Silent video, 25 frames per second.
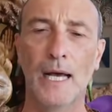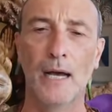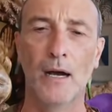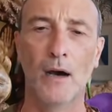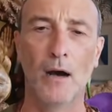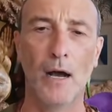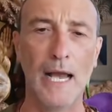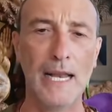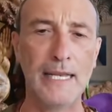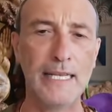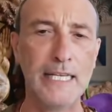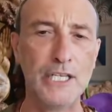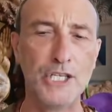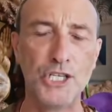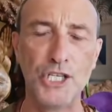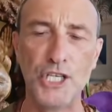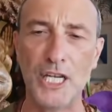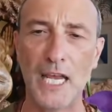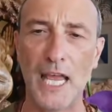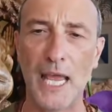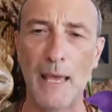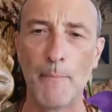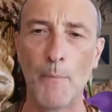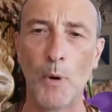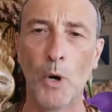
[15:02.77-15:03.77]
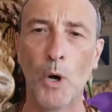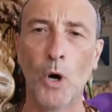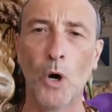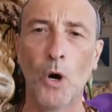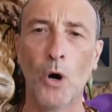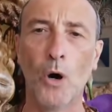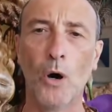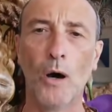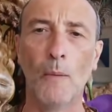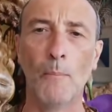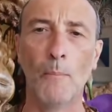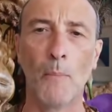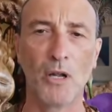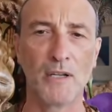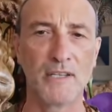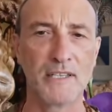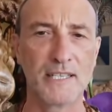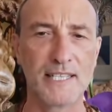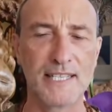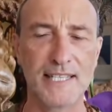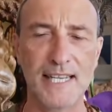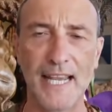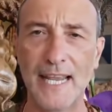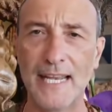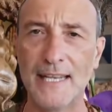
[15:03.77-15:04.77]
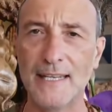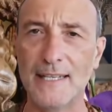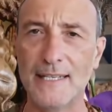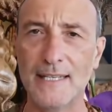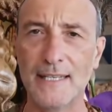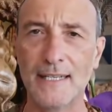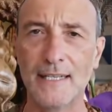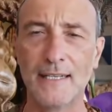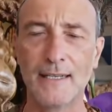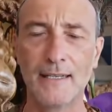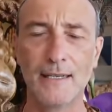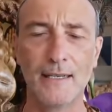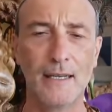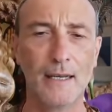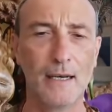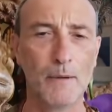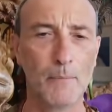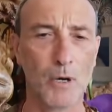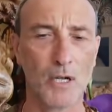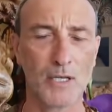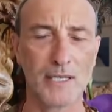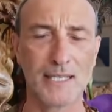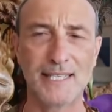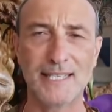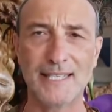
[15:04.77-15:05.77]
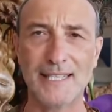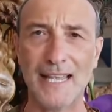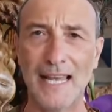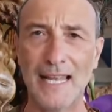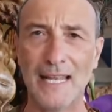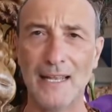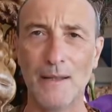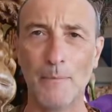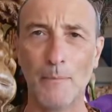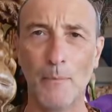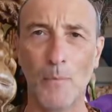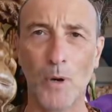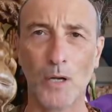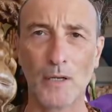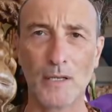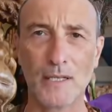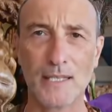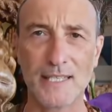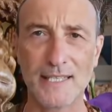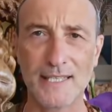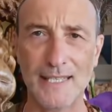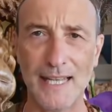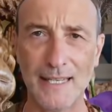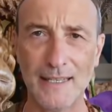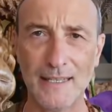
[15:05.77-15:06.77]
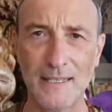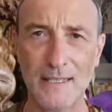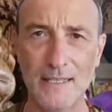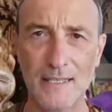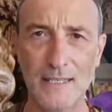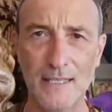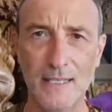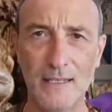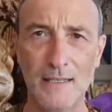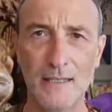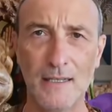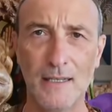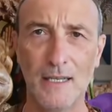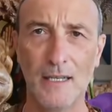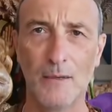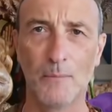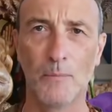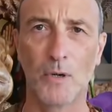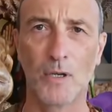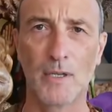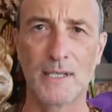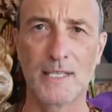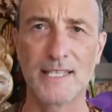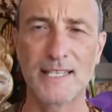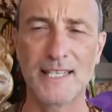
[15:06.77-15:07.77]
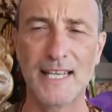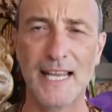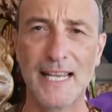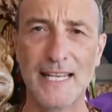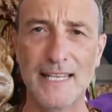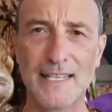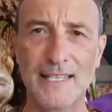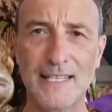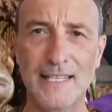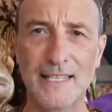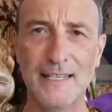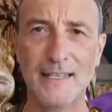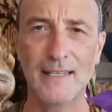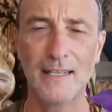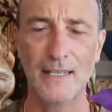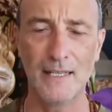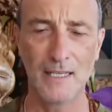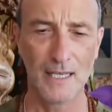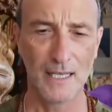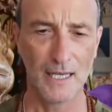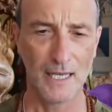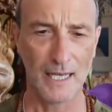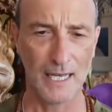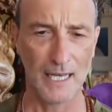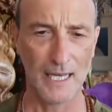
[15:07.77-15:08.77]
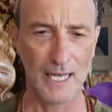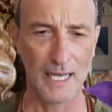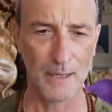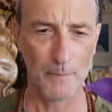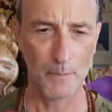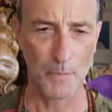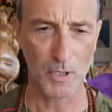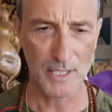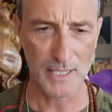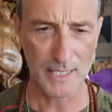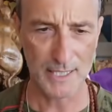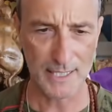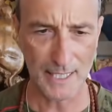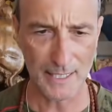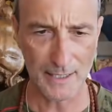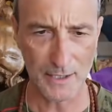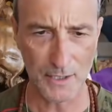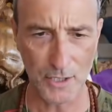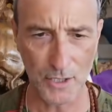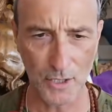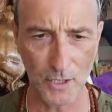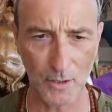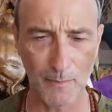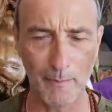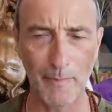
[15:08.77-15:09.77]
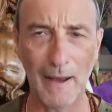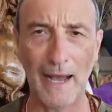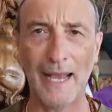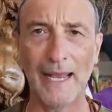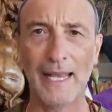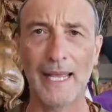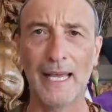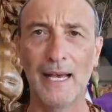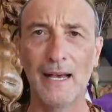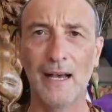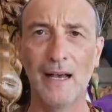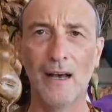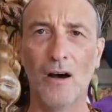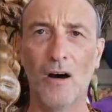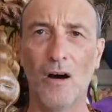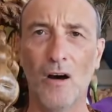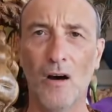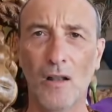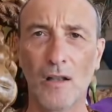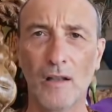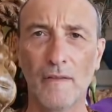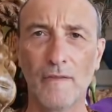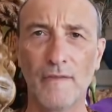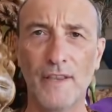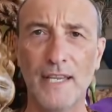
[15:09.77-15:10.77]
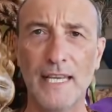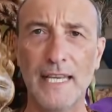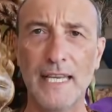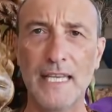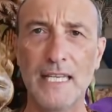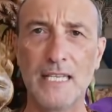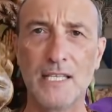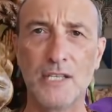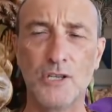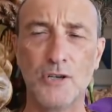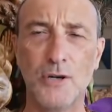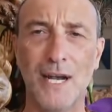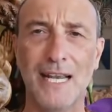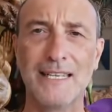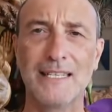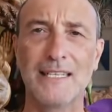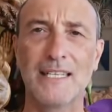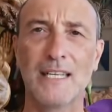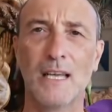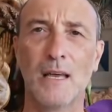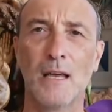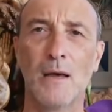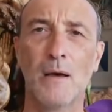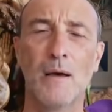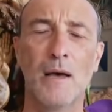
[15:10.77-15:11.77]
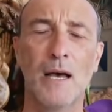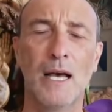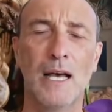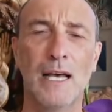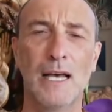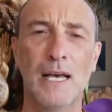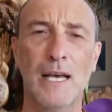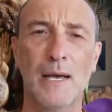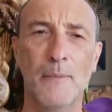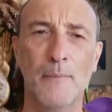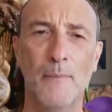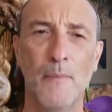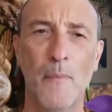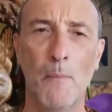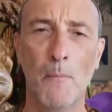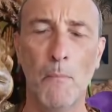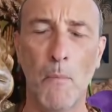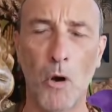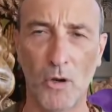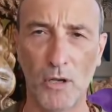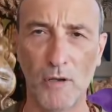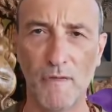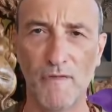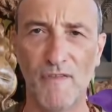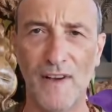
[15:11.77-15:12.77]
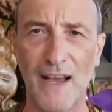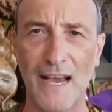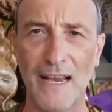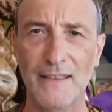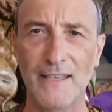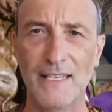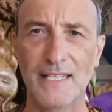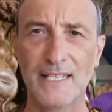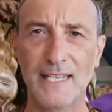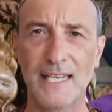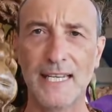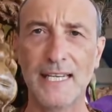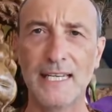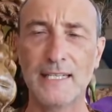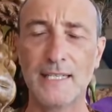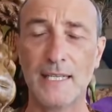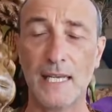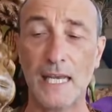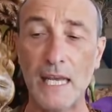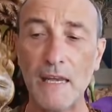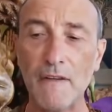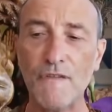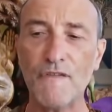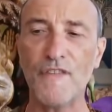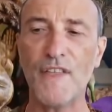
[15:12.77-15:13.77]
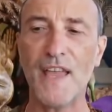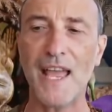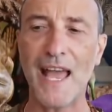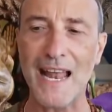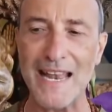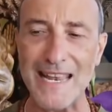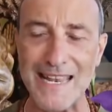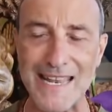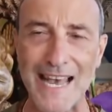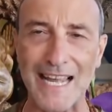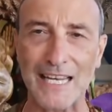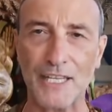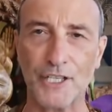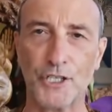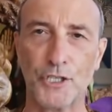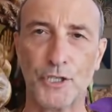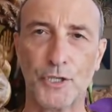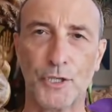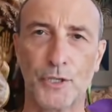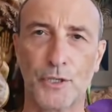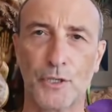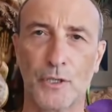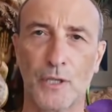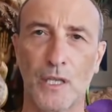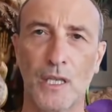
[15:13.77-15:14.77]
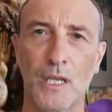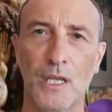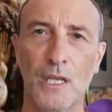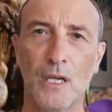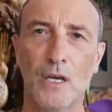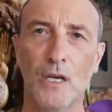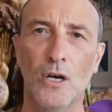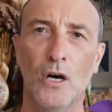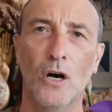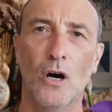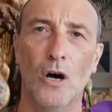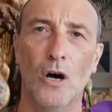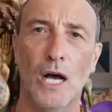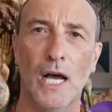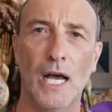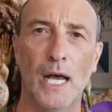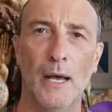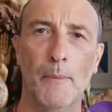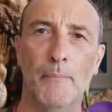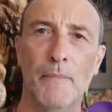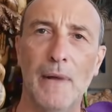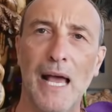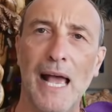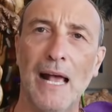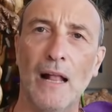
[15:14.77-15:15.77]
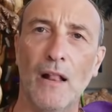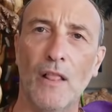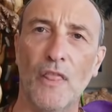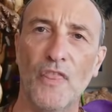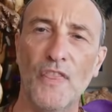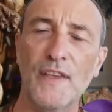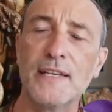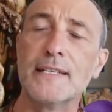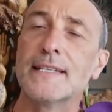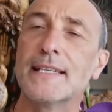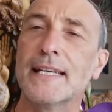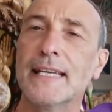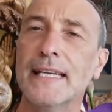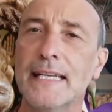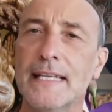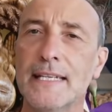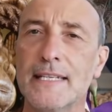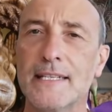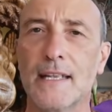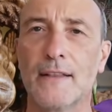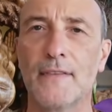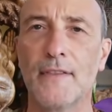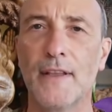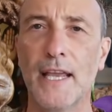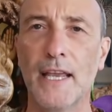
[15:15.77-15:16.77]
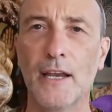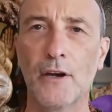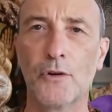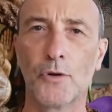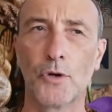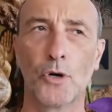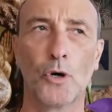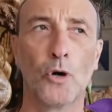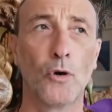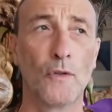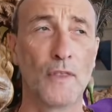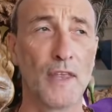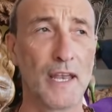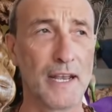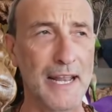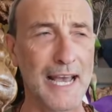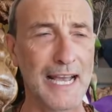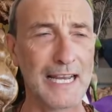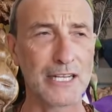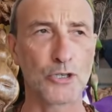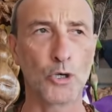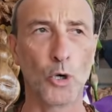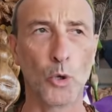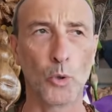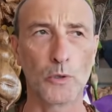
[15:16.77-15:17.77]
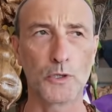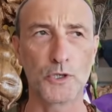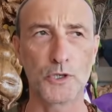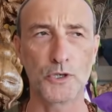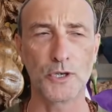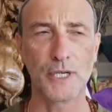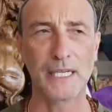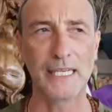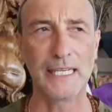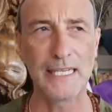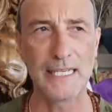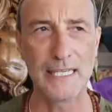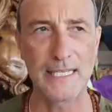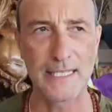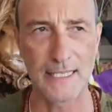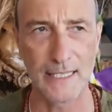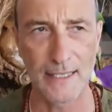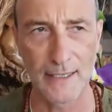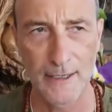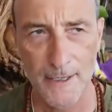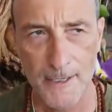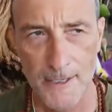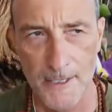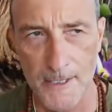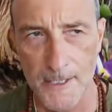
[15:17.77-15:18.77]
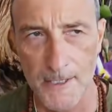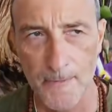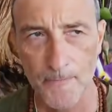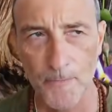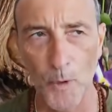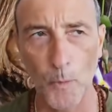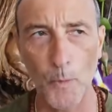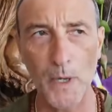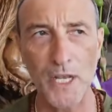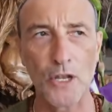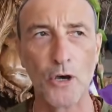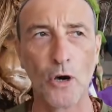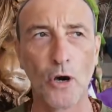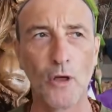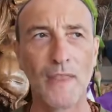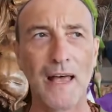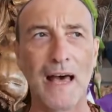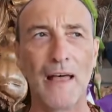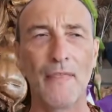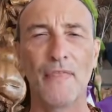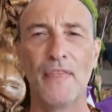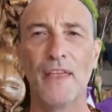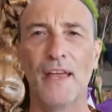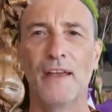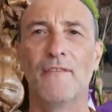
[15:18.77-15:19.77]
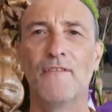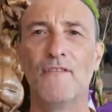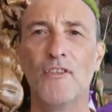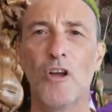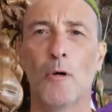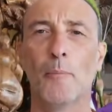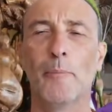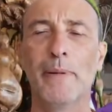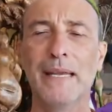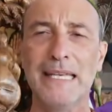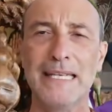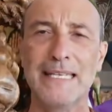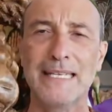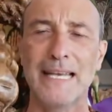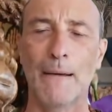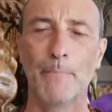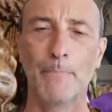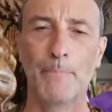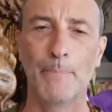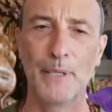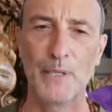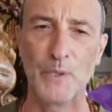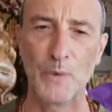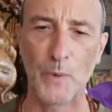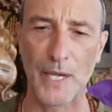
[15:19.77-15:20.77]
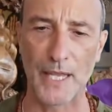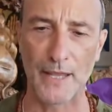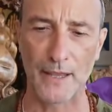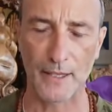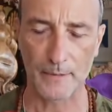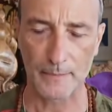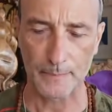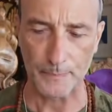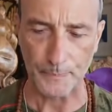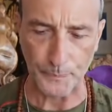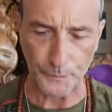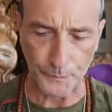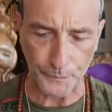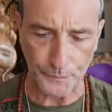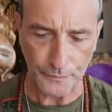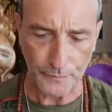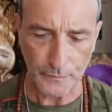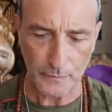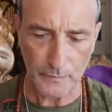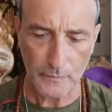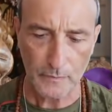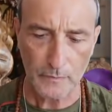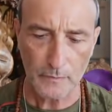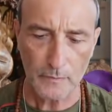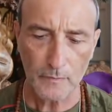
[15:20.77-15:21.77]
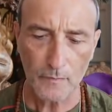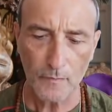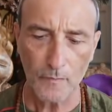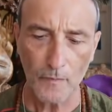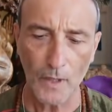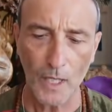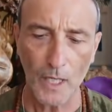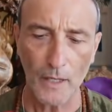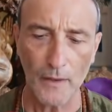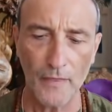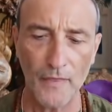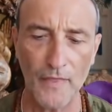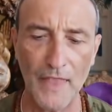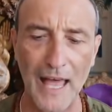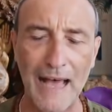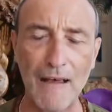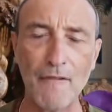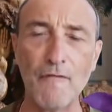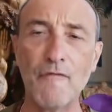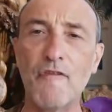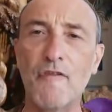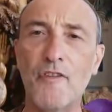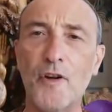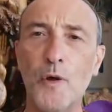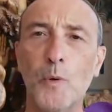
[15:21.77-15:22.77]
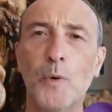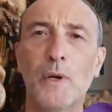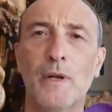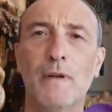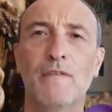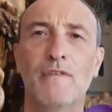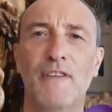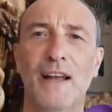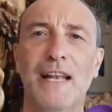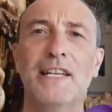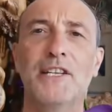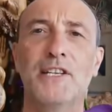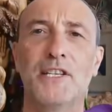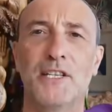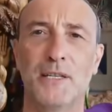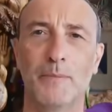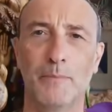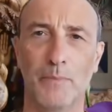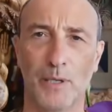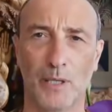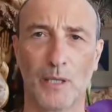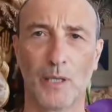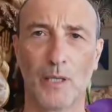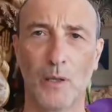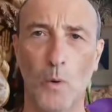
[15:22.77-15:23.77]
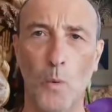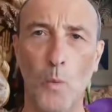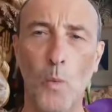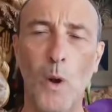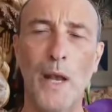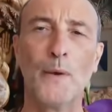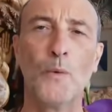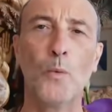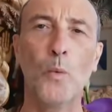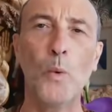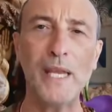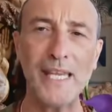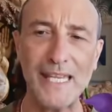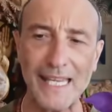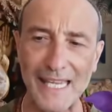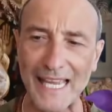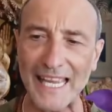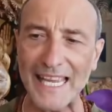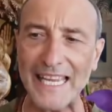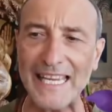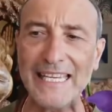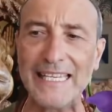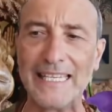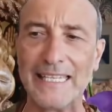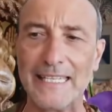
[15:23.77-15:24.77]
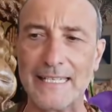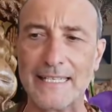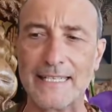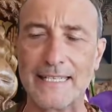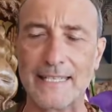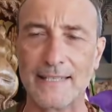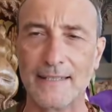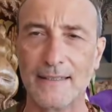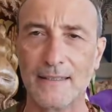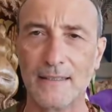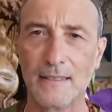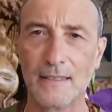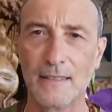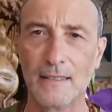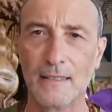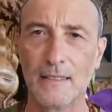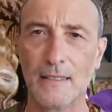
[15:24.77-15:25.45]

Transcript: uh, any GMO, Monsanto, Monsanto, Monsanto, Monsanto, uh, Monsanto, Bayer, all of these trying to um, modify the seeds. If they are natural, um, healthy seeds and they grow, they're nice old trees and we know that they've not been tampered with. That fruit and vegetable, when we eat,